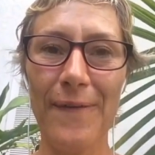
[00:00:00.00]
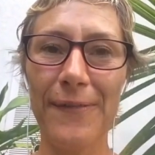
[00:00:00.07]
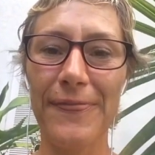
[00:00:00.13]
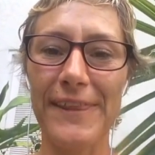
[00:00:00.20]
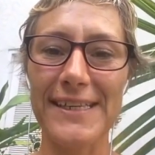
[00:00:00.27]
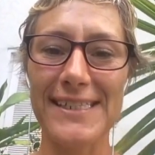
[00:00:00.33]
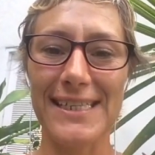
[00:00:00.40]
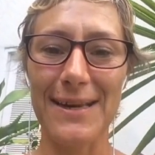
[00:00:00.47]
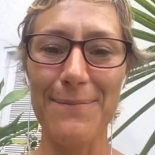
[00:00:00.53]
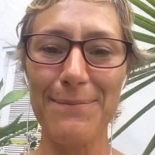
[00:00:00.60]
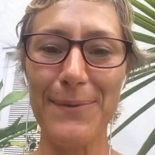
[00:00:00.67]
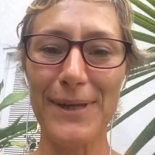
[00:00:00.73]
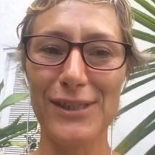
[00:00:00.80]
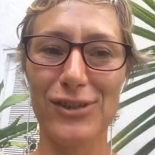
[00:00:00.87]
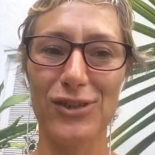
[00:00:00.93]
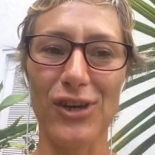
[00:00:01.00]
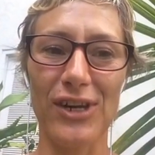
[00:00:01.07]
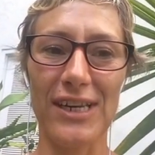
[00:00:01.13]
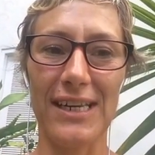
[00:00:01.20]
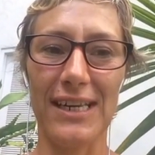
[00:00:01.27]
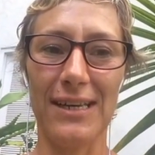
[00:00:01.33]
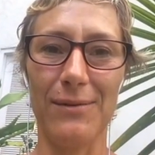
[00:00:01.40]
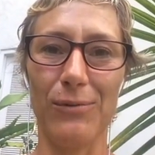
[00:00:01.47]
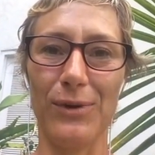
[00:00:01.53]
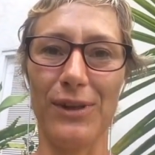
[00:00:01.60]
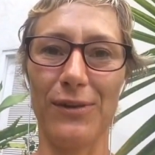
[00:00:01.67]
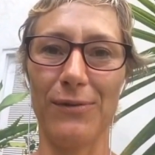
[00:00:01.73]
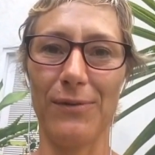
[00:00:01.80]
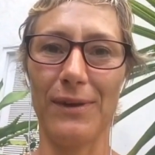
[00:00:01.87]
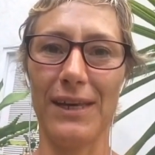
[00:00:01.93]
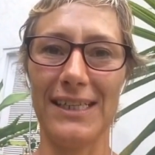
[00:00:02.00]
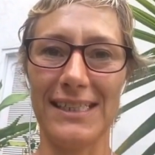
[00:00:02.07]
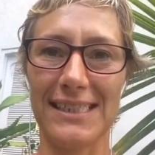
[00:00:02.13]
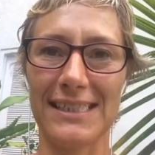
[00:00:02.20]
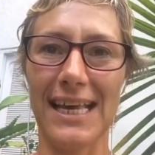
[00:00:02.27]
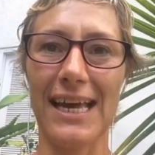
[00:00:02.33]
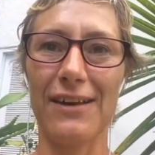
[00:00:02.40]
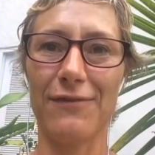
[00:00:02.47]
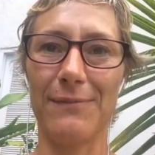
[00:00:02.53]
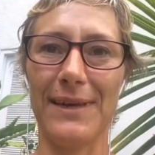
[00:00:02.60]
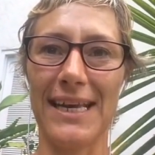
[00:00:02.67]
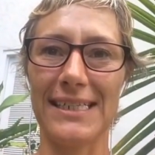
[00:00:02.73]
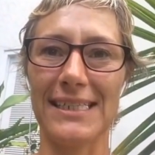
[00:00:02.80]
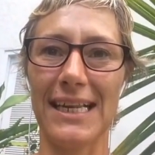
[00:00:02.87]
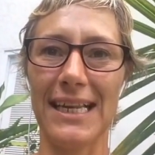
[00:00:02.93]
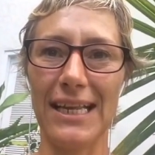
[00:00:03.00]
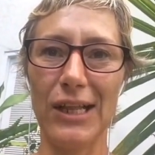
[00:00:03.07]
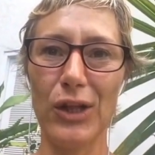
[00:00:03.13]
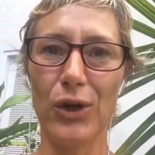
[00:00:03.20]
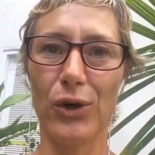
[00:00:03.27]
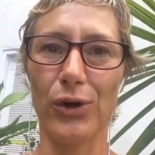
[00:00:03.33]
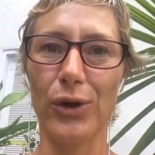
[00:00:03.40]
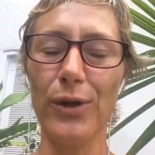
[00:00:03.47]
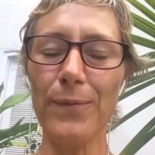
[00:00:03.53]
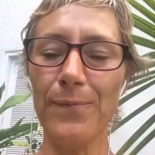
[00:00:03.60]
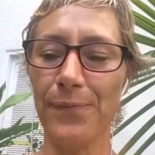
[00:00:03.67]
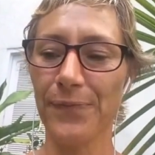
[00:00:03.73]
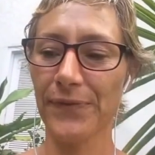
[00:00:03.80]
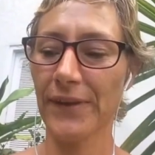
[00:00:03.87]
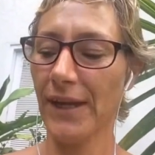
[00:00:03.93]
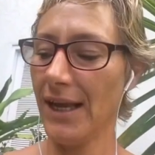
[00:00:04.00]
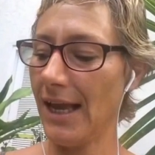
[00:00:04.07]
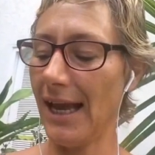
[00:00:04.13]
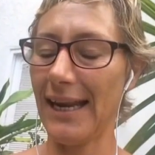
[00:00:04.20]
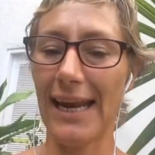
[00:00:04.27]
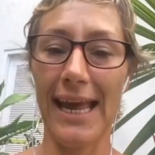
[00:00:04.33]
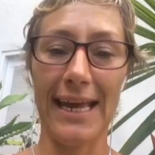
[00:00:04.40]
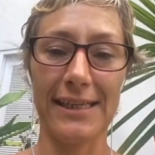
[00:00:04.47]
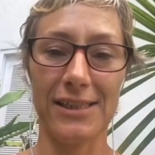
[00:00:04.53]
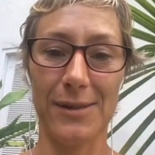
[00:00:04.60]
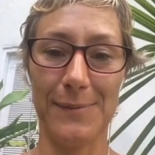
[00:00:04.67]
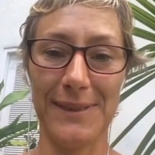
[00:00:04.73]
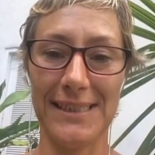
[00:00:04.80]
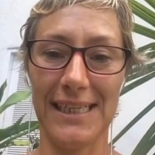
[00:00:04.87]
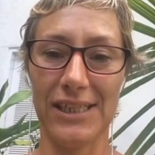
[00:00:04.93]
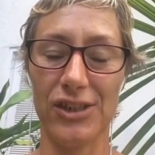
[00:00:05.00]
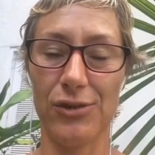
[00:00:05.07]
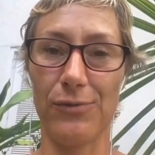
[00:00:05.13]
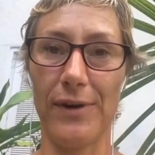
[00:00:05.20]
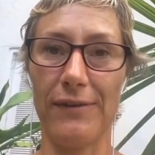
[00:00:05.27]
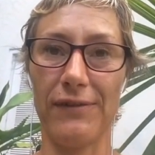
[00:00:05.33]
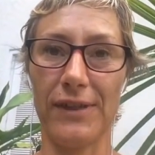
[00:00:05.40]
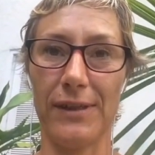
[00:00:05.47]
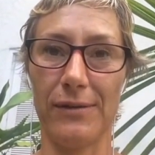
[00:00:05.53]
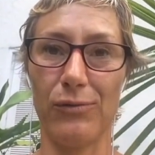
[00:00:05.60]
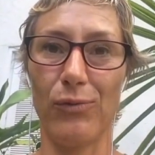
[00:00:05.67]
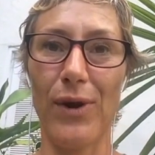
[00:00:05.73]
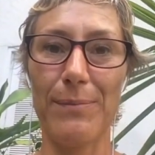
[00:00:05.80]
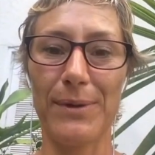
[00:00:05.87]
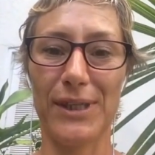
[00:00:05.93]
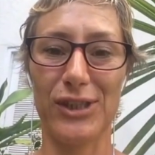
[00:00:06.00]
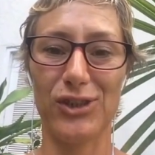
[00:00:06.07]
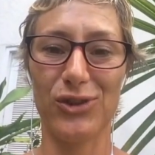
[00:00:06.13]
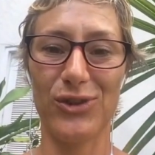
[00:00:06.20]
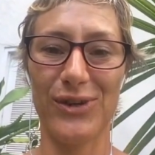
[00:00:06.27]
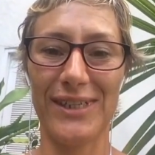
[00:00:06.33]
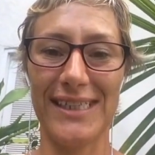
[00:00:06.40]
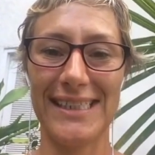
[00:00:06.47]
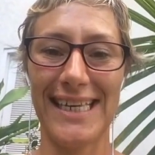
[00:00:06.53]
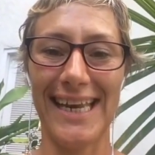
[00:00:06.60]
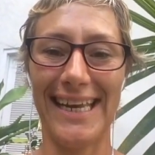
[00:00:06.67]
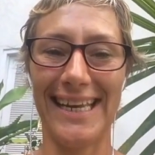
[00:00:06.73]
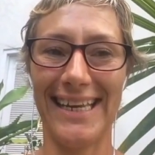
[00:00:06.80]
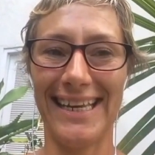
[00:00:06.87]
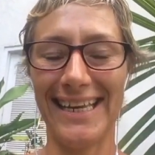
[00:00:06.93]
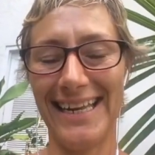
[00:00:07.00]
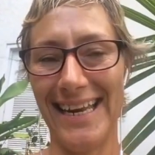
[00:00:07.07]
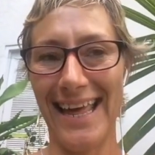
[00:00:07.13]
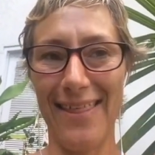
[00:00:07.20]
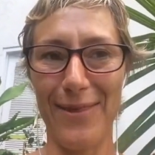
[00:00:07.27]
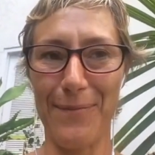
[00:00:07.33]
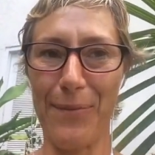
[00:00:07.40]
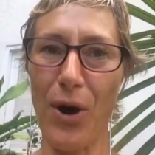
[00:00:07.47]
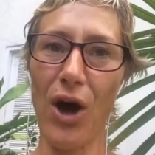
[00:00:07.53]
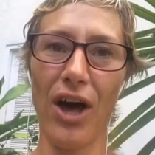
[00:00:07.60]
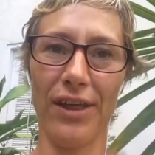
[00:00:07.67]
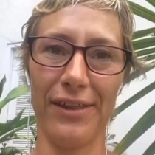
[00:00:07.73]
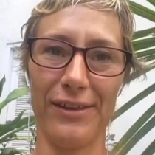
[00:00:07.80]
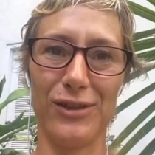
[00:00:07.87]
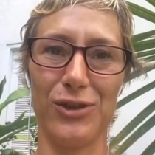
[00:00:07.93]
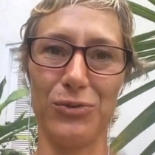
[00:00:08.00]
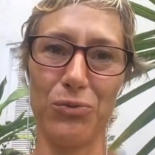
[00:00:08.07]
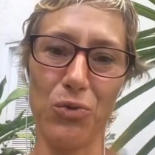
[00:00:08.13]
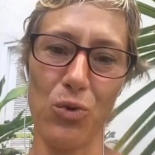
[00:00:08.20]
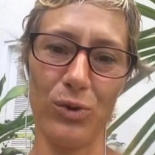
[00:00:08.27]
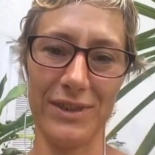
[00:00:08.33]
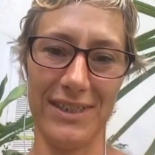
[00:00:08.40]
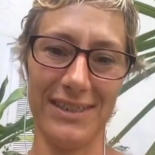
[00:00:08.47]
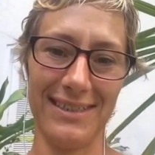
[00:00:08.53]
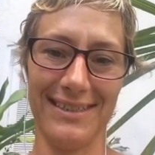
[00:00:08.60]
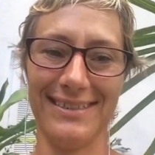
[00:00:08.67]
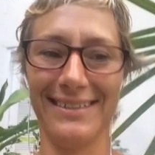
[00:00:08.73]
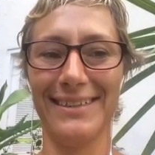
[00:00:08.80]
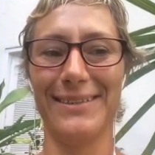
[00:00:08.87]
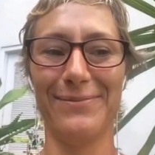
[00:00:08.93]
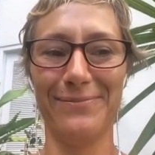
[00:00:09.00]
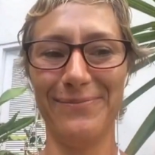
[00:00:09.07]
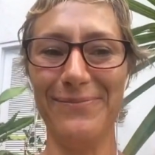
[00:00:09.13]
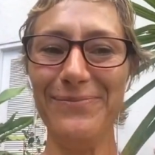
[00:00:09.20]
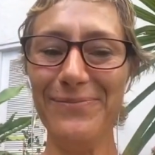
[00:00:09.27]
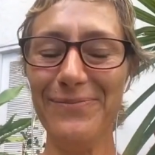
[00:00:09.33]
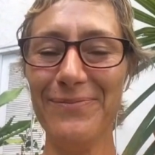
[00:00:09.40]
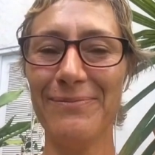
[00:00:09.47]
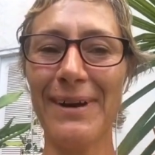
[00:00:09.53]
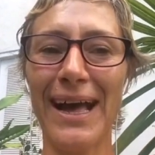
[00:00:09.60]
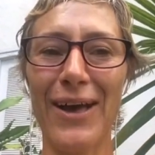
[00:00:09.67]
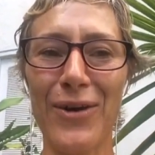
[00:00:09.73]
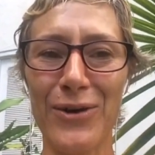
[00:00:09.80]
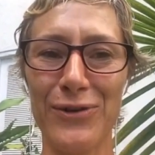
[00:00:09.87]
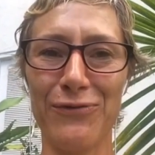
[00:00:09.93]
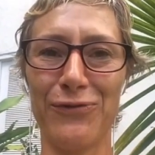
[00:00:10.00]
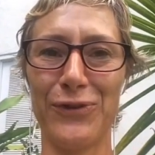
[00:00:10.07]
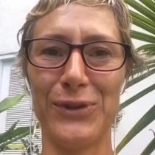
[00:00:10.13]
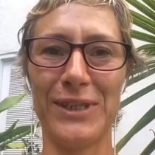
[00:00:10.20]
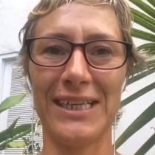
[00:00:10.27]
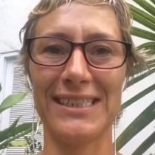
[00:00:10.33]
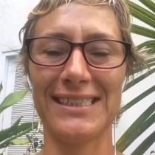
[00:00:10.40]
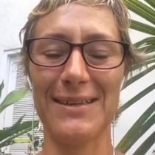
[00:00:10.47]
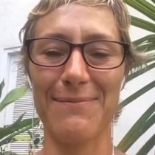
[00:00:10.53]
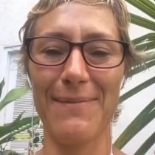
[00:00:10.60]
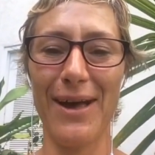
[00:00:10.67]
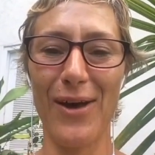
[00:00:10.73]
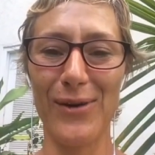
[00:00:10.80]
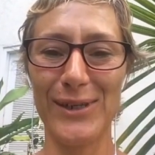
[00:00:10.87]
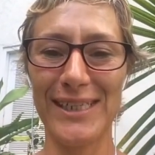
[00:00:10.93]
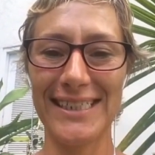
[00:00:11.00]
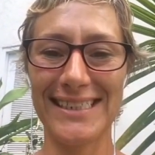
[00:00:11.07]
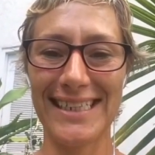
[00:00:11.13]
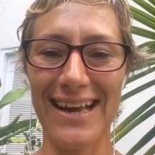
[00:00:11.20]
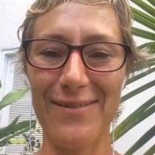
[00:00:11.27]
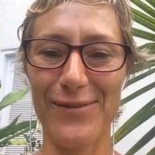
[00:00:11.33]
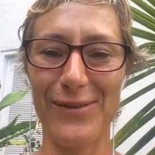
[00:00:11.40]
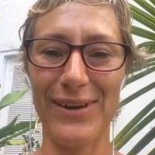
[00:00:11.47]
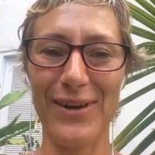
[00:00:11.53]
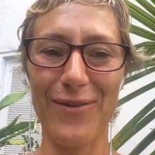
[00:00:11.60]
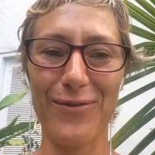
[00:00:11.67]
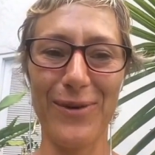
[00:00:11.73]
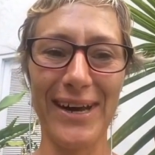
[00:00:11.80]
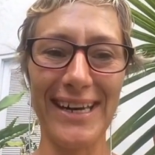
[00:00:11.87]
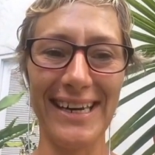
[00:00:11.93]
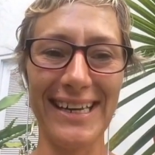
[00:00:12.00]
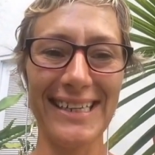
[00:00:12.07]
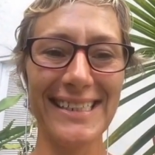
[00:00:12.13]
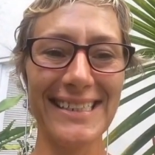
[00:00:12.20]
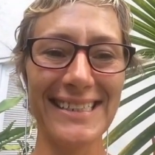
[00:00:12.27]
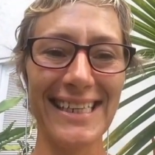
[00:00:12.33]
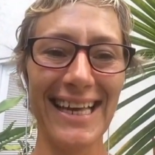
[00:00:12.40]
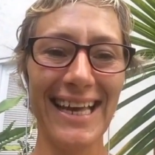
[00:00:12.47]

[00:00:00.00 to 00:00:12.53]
this impulse started inside of me as a little girl, and I had to be such a rebel to go and take another path towards my own fullness and my own discovery of oneness.